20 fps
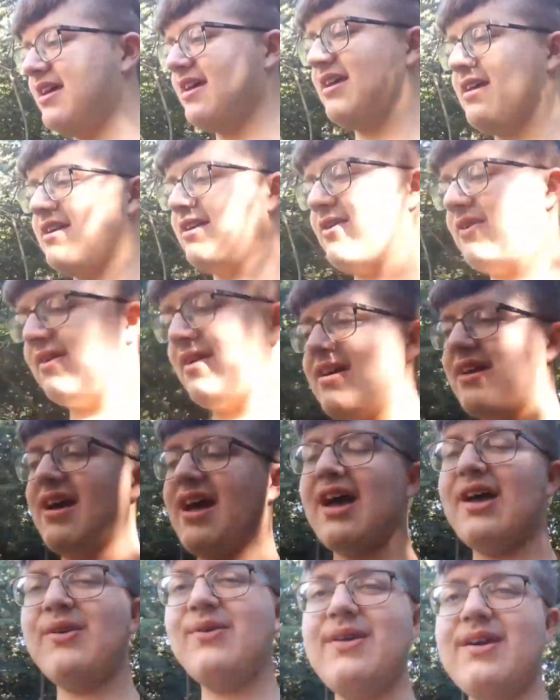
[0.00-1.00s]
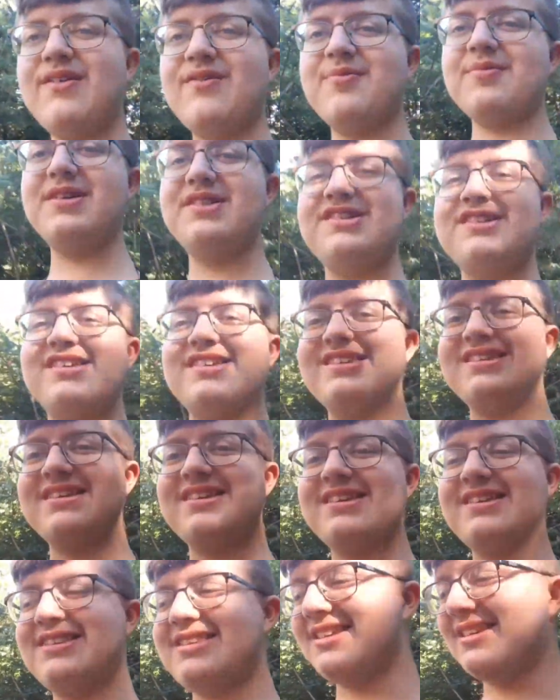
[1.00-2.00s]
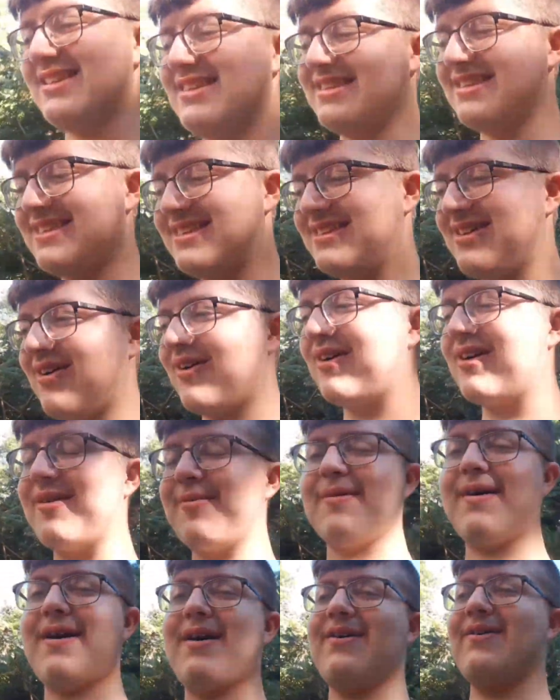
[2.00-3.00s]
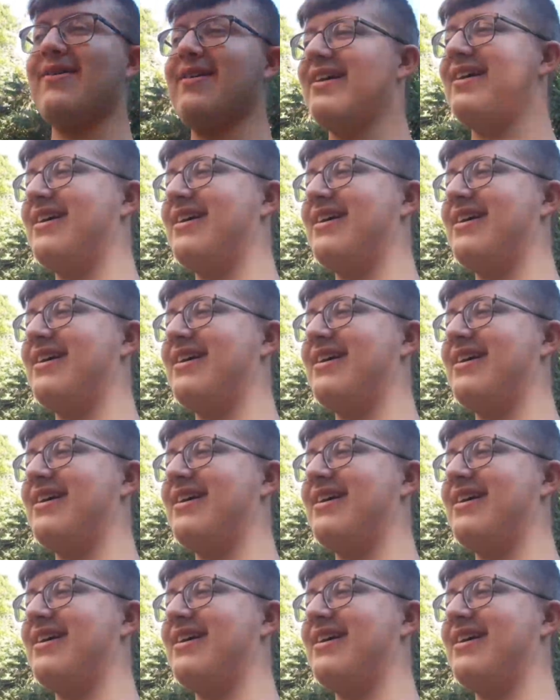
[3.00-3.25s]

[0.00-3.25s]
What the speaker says: you know, I don't have much to talk about,